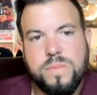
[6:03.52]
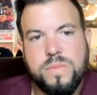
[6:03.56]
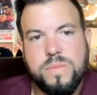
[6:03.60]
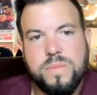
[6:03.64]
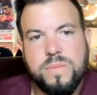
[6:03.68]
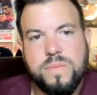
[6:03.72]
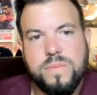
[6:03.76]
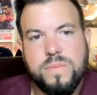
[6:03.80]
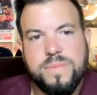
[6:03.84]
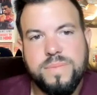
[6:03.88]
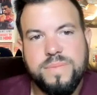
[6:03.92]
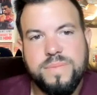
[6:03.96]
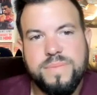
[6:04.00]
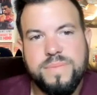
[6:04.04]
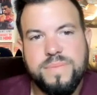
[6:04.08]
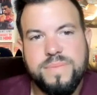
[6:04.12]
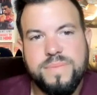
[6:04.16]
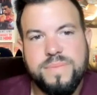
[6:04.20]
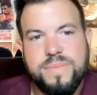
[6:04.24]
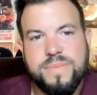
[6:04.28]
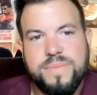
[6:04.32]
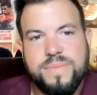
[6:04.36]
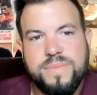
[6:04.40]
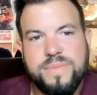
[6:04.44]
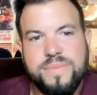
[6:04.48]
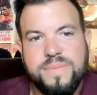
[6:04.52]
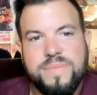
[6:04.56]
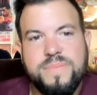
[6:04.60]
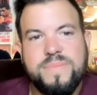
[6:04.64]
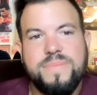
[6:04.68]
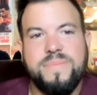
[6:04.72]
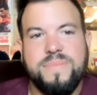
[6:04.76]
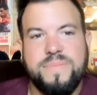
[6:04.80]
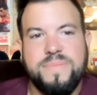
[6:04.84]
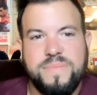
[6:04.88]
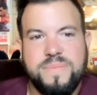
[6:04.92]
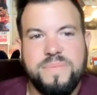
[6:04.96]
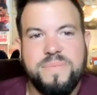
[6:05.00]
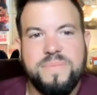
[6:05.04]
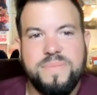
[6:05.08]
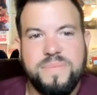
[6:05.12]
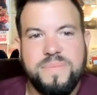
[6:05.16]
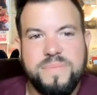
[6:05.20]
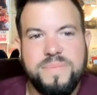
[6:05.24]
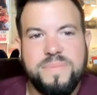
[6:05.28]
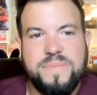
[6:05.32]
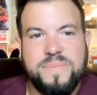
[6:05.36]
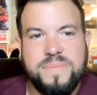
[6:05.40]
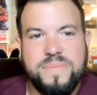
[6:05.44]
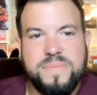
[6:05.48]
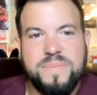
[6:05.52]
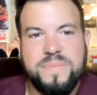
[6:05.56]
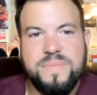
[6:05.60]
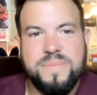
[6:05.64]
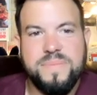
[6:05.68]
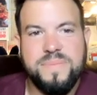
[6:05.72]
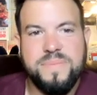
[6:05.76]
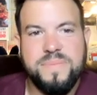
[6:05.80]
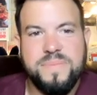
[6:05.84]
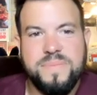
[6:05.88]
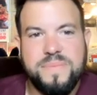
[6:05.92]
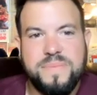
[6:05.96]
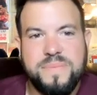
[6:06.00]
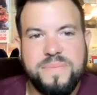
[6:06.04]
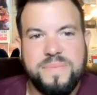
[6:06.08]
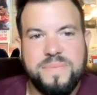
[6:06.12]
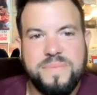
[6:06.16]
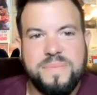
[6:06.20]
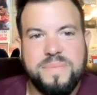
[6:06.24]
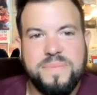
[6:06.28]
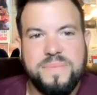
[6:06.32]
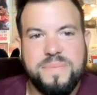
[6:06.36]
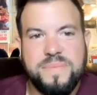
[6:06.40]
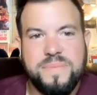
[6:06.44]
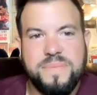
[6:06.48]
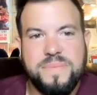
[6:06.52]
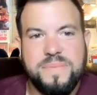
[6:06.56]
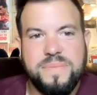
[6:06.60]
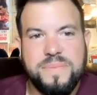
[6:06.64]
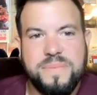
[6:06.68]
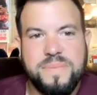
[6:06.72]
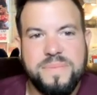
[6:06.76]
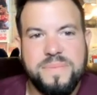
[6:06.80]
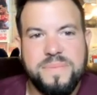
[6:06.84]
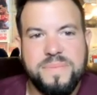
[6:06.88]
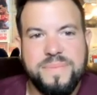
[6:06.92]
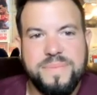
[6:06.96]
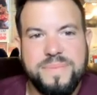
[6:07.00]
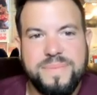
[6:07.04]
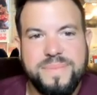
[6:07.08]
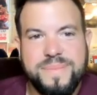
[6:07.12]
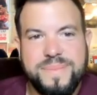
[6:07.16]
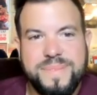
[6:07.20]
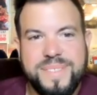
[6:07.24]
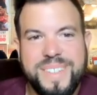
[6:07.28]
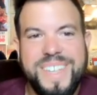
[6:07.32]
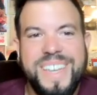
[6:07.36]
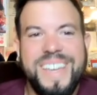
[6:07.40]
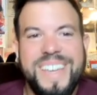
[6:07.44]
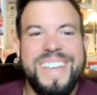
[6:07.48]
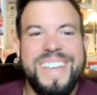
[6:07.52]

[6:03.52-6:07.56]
(not speaking)